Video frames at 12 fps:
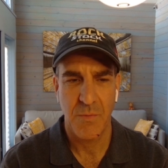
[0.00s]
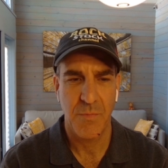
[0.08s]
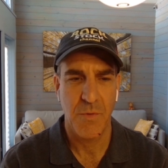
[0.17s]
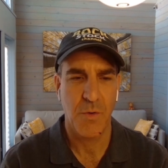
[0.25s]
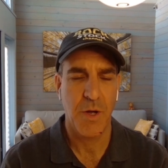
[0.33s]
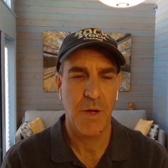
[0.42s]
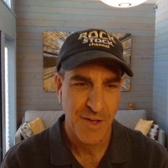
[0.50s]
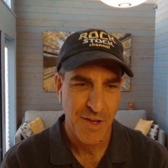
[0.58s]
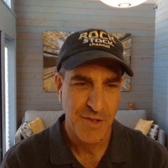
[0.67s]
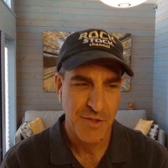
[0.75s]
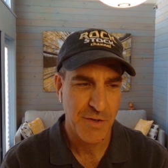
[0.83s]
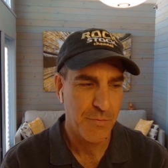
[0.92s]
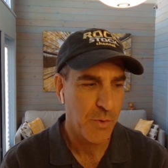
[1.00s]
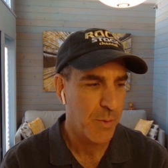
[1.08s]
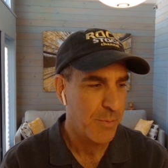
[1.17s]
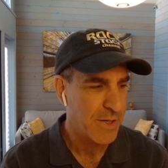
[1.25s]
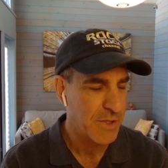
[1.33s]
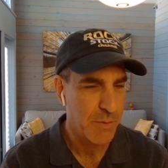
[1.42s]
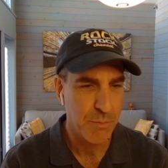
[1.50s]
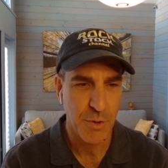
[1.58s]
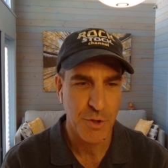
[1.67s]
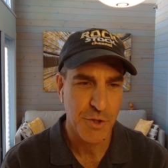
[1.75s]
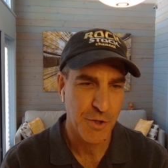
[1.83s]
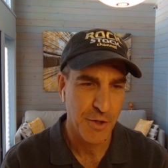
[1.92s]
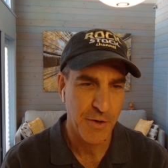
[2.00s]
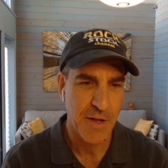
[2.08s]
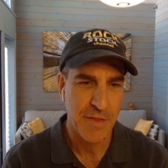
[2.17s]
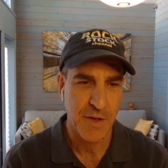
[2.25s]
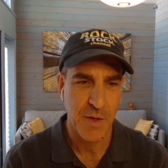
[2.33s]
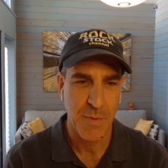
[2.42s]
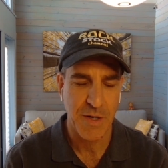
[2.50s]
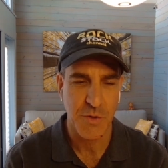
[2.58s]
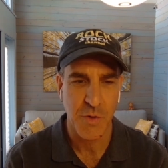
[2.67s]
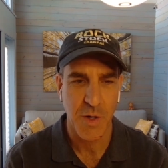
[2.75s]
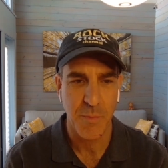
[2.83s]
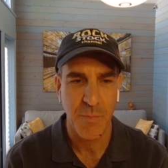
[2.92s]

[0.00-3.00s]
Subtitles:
Okay. You said former President Bush earlier. I think you meant Trump.